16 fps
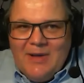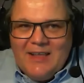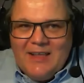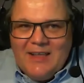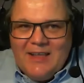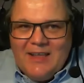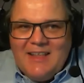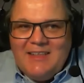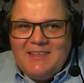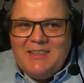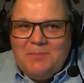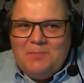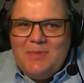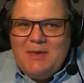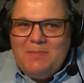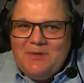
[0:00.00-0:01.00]
And
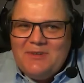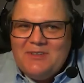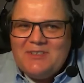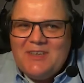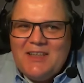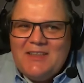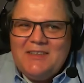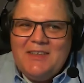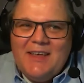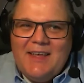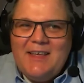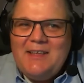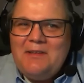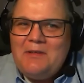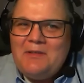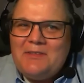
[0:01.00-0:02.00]
strangely, people said,
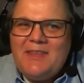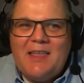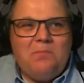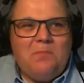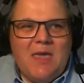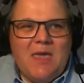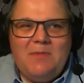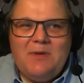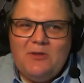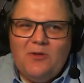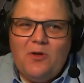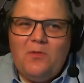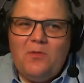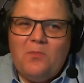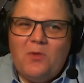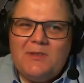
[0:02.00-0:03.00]
yeah, 10 maybe
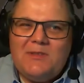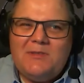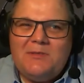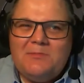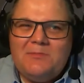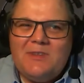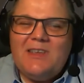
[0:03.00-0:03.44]
not much.